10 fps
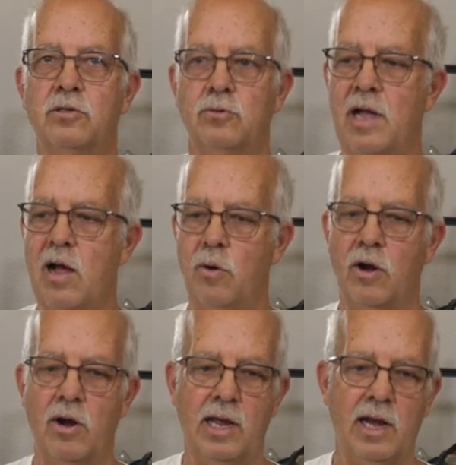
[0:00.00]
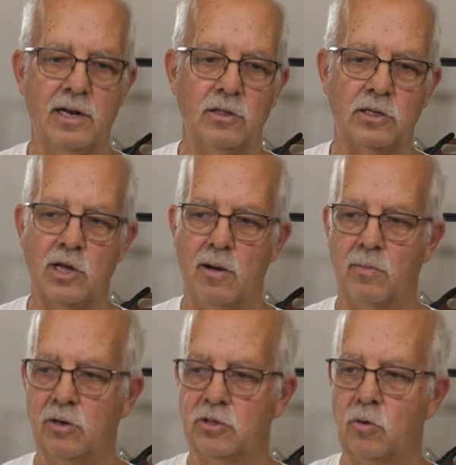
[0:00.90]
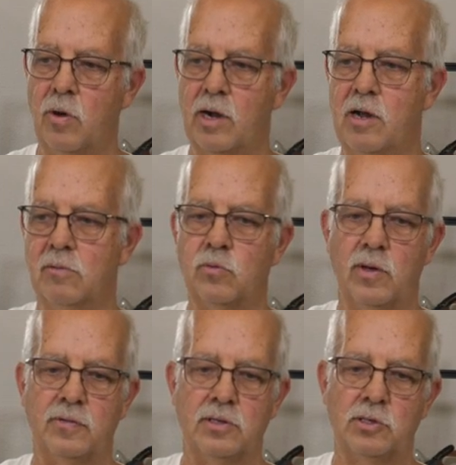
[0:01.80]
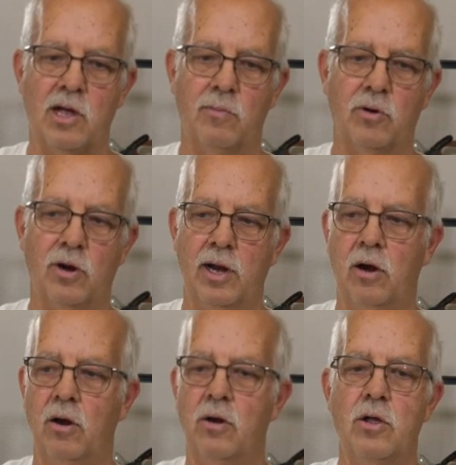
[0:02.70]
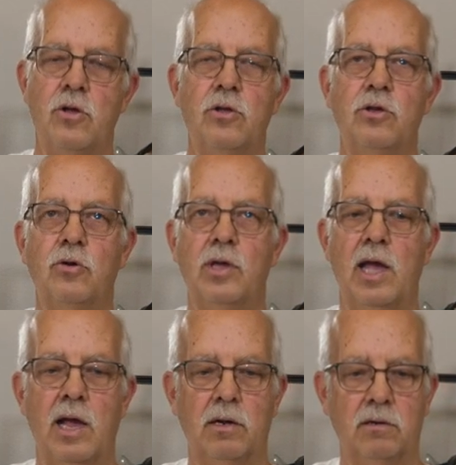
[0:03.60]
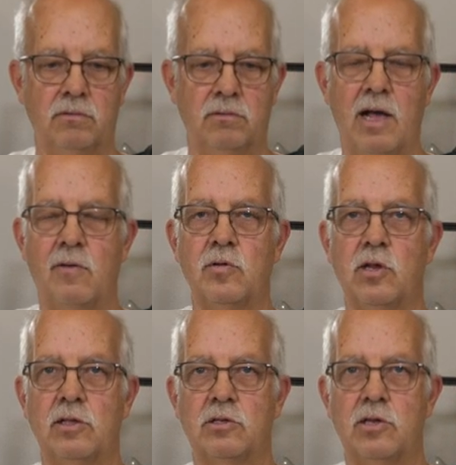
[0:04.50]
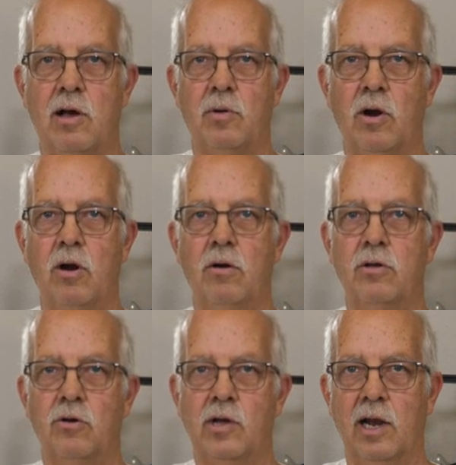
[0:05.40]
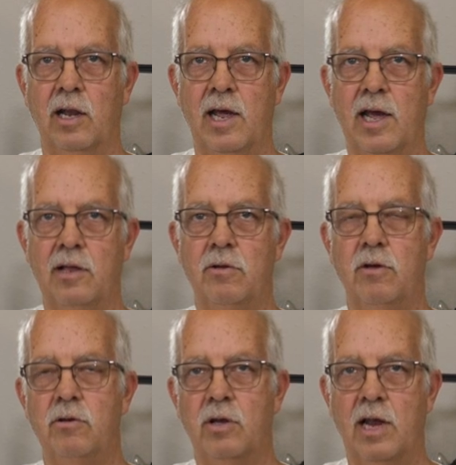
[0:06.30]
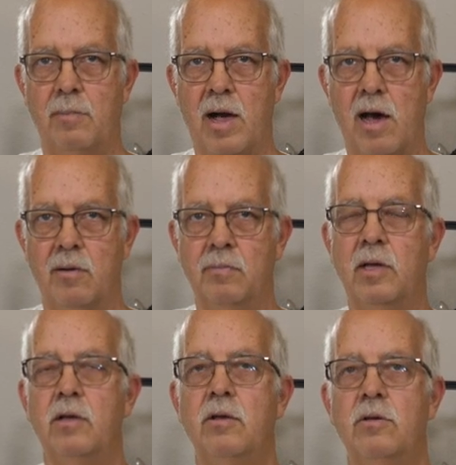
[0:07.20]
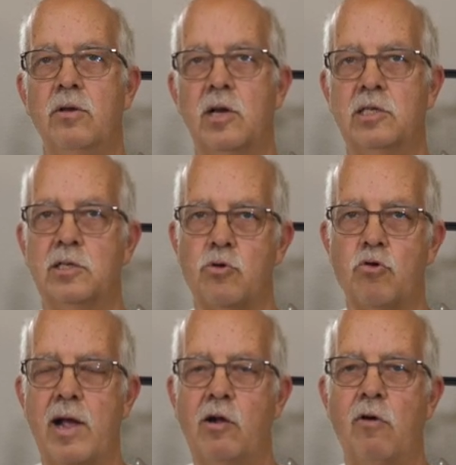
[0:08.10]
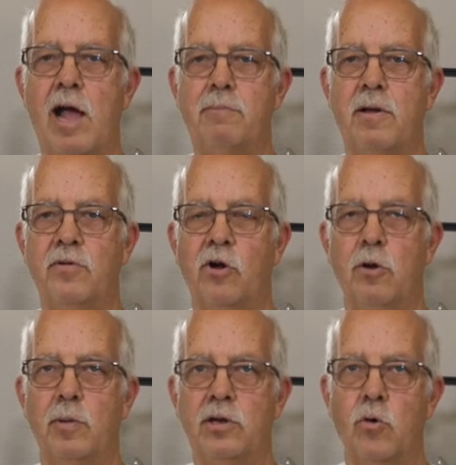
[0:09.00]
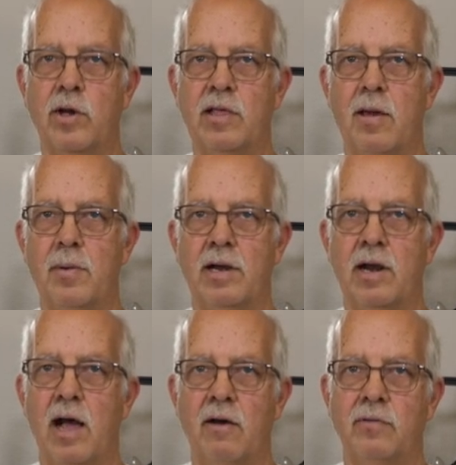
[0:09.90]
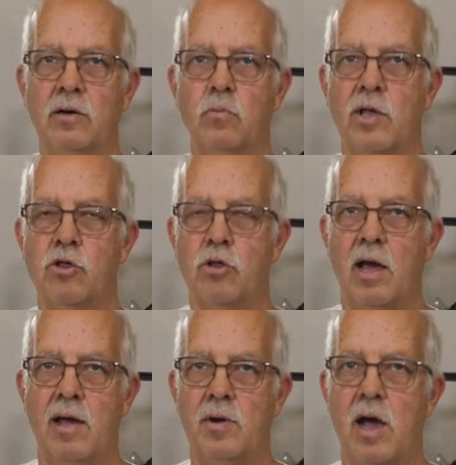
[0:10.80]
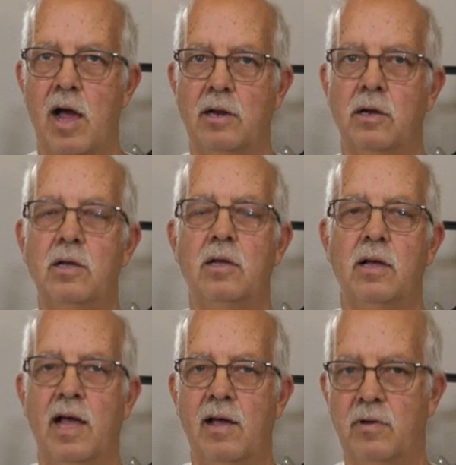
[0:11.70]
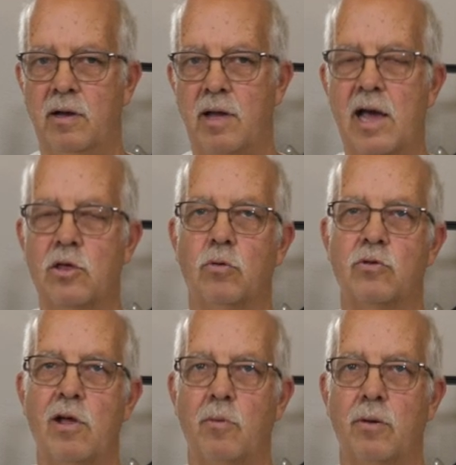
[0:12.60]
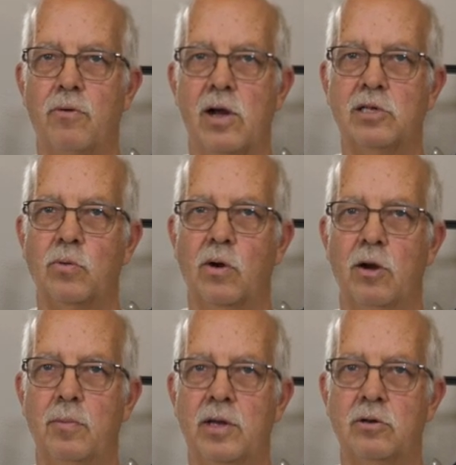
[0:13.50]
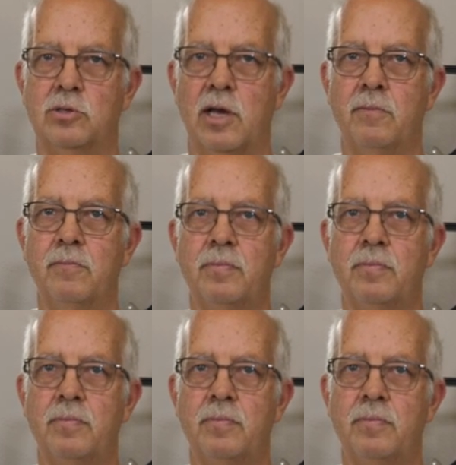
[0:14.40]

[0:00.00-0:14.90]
So now we're going to get into the tumblers. So what comes with this tumbler here? You get, obviously, the tumbler. You'll get a lid. You get a bottom. You get some shrink wrap if you're going to be doing them in an oven, which I'm not. I have an actual tumbler press we're going to be using.